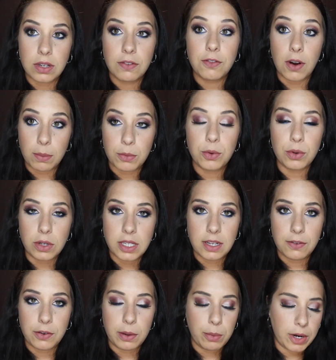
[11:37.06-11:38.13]
from
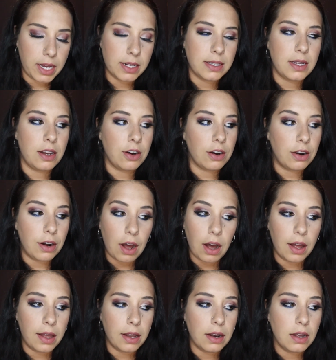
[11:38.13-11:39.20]
cruelty-free brands and are
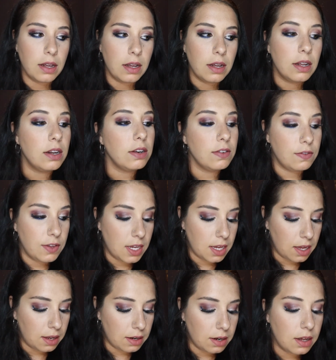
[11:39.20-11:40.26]
not
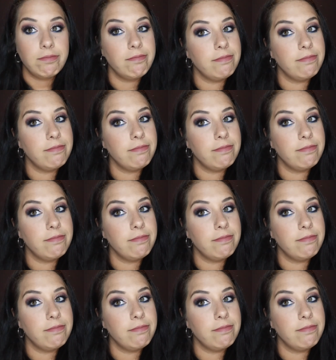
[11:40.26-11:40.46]
vegan.